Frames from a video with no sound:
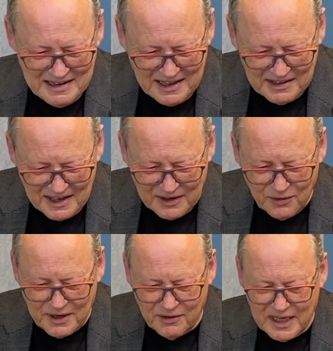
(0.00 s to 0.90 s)
And then I
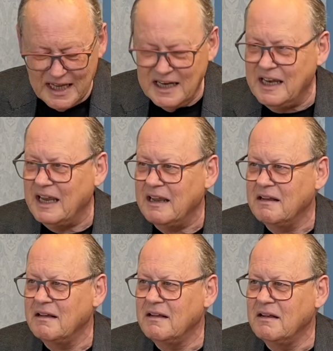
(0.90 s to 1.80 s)
go down Hindi.
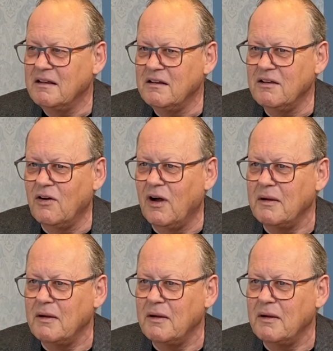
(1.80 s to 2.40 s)
No,